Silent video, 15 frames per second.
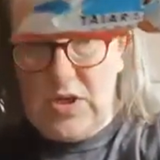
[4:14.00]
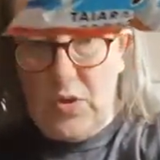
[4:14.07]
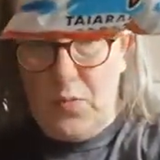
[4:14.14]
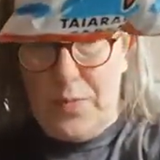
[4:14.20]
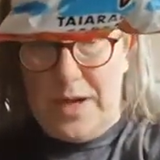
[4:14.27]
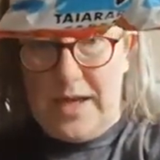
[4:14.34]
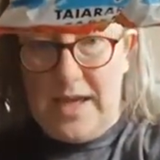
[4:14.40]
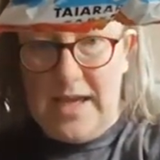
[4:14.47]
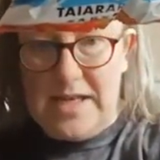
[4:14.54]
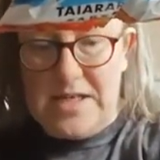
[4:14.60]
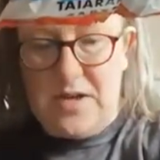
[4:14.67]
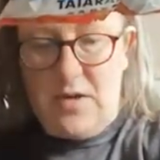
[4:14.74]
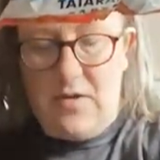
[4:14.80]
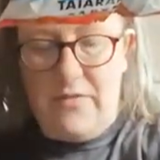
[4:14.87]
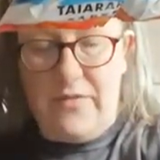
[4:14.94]
two packets
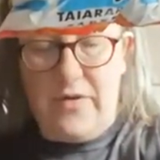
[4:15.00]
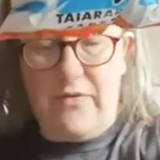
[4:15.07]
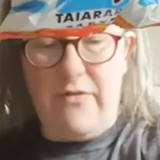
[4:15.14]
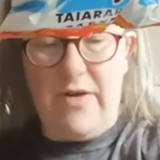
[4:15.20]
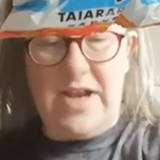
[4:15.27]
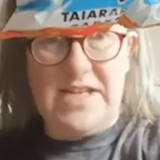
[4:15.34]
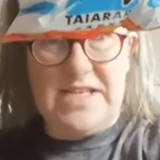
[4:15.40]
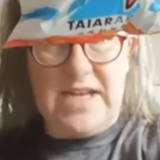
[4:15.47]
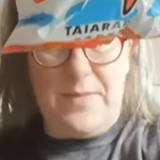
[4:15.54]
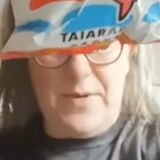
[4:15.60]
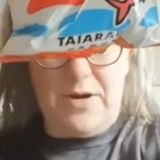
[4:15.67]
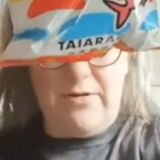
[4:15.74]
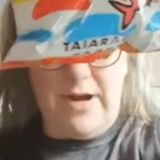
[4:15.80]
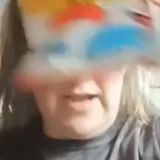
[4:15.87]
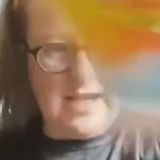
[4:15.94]
of red snapper
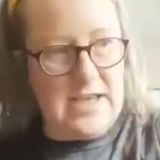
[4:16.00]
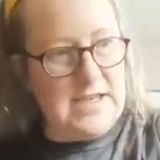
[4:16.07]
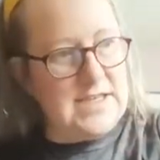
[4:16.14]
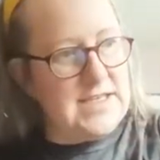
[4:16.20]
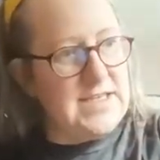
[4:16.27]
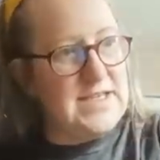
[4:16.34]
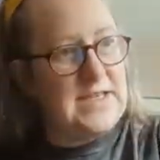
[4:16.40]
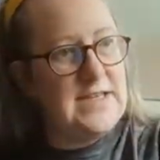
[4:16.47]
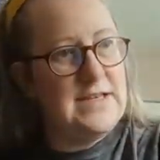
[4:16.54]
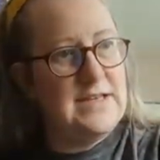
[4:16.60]
crackers.